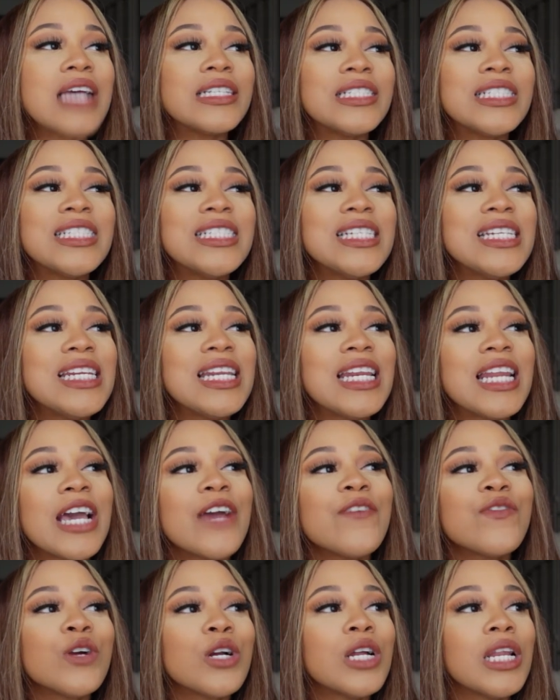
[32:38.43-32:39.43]
She
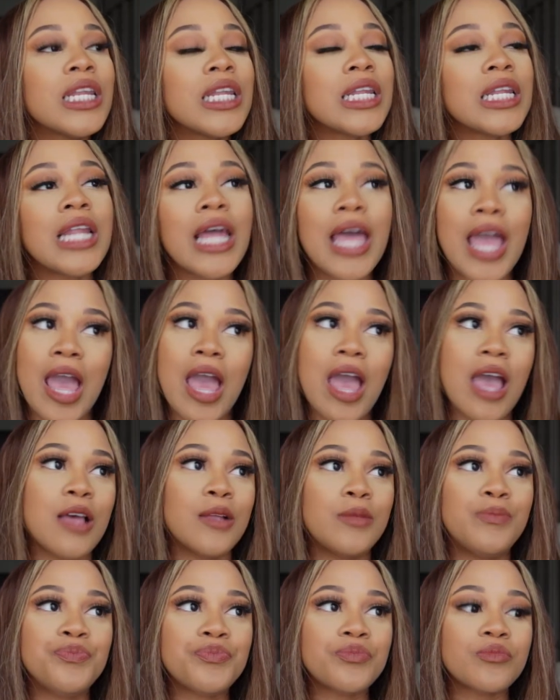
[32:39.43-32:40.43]
never
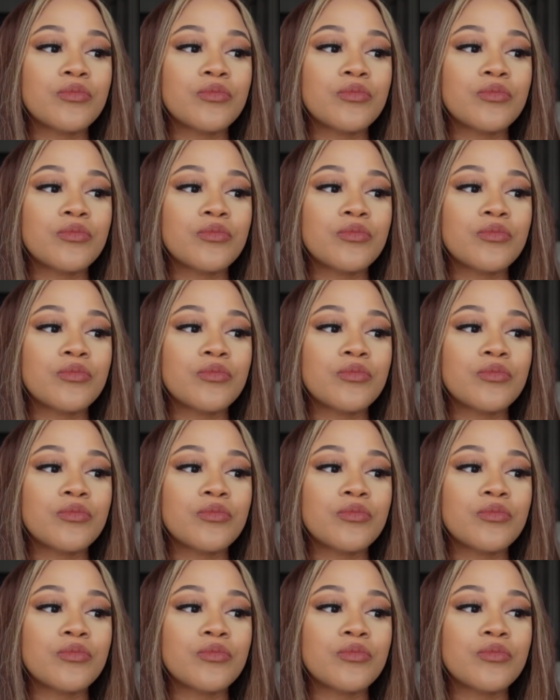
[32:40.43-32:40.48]
let